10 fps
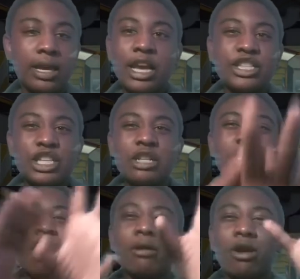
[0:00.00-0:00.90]

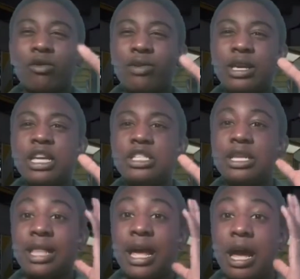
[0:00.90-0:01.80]
Cinematography is
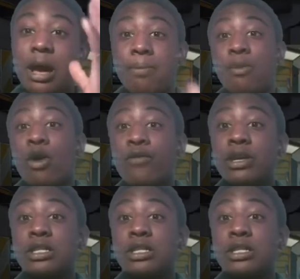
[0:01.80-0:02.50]
like a perfect